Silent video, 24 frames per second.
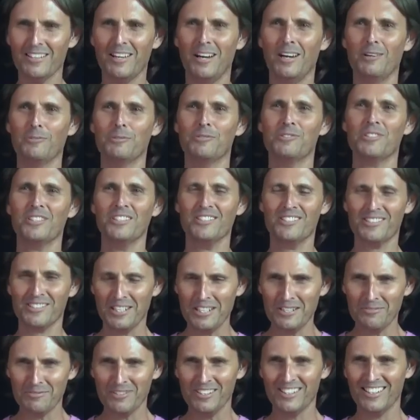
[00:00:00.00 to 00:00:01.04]
I was
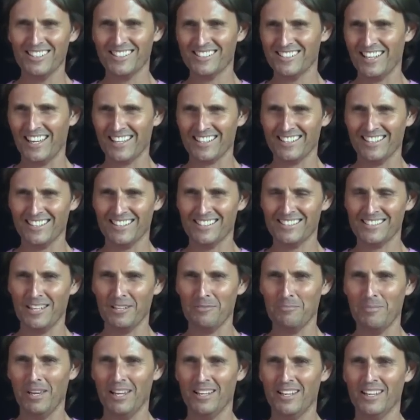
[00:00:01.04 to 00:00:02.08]
conceived in exactly the
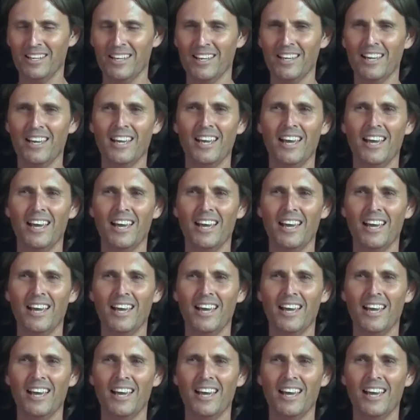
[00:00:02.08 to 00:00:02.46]
same manner,